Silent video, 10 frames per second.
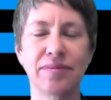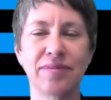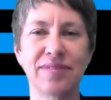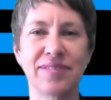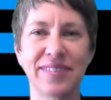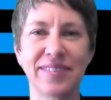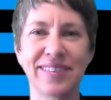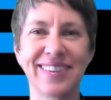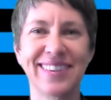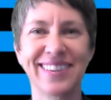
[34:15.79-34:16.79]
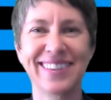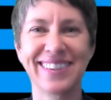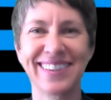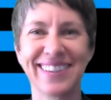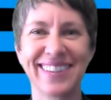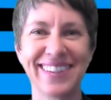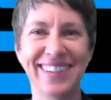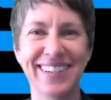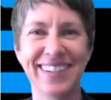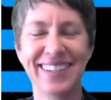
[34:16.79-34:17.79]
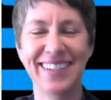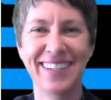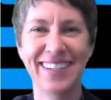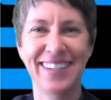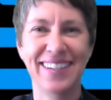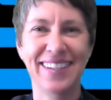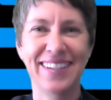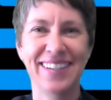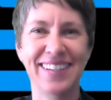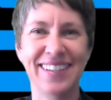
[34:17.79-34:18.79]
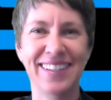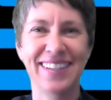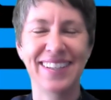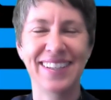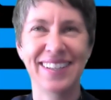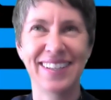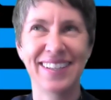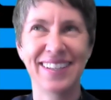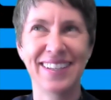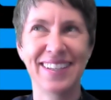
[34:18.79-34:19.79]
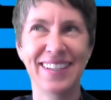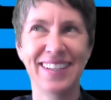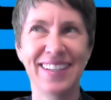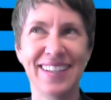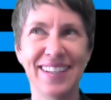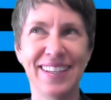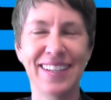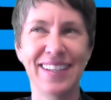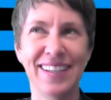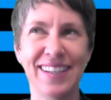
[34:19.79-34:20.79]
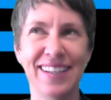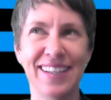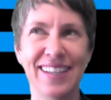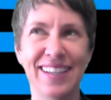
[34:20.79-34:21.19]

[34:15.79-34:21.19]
[no speech]